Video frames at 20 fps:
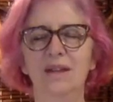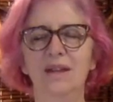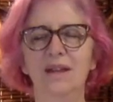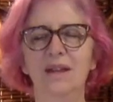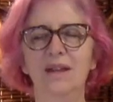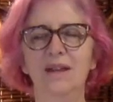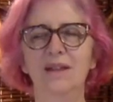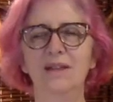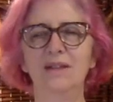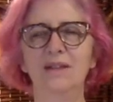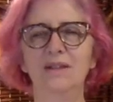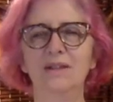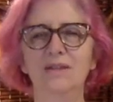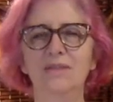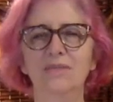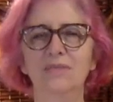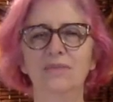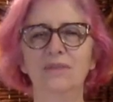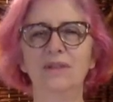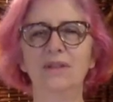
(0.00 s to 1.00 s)
and just
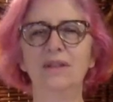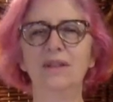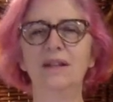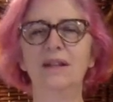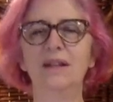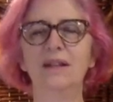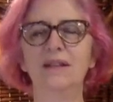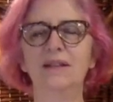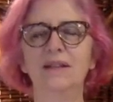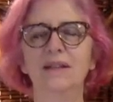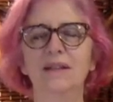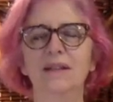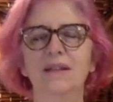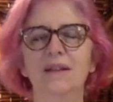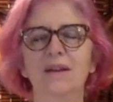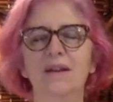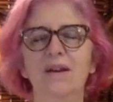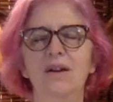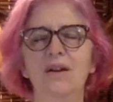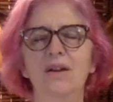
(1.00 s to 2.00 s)
realizing
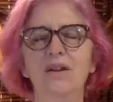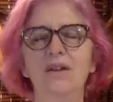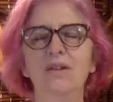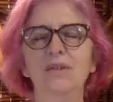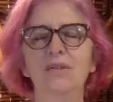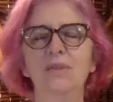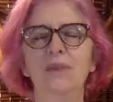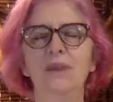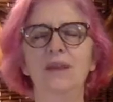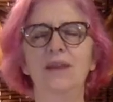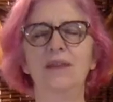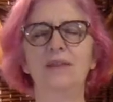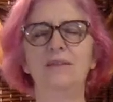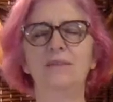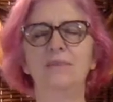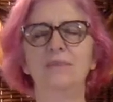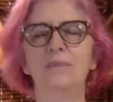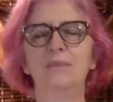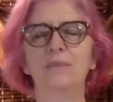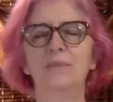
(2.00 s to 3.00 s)
always,
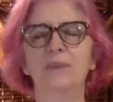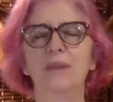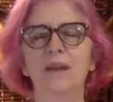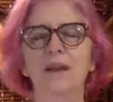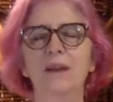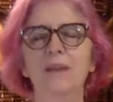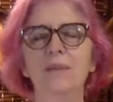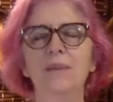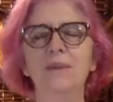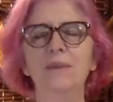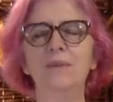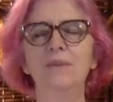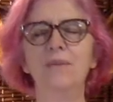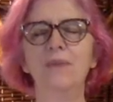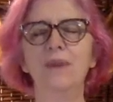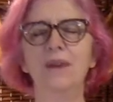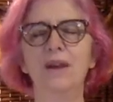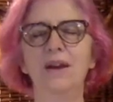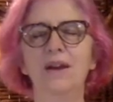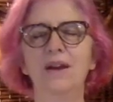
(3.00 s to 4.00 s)
we're becoming
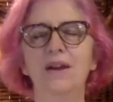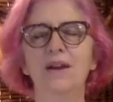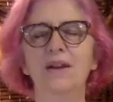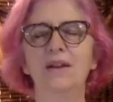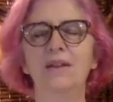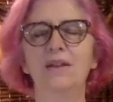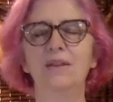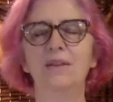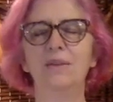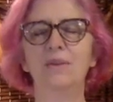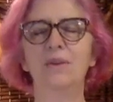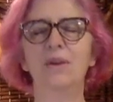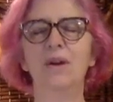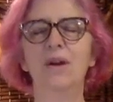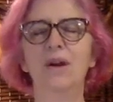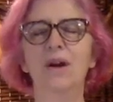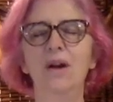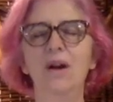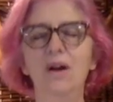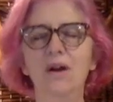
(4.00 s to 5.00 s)
aware that we're
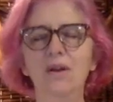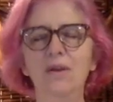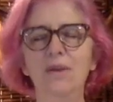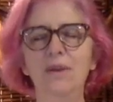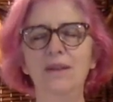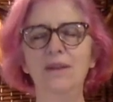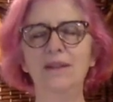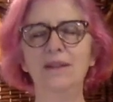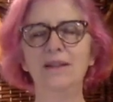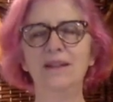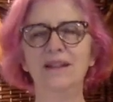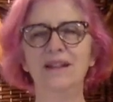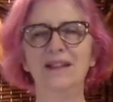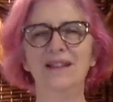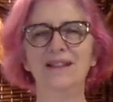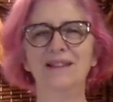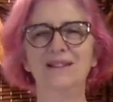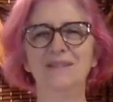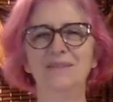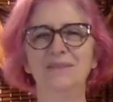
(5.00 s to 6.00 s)
always
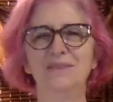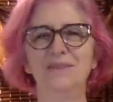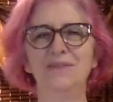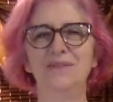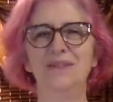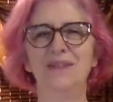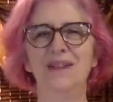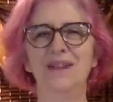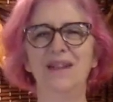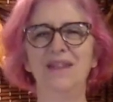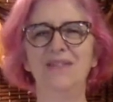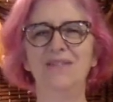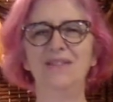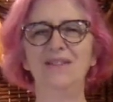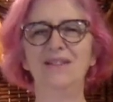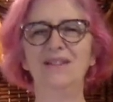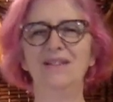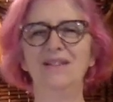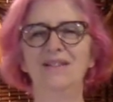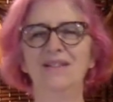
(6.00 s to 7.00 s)
connected between heaven and
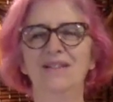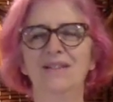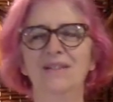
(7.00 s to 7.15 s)
earth.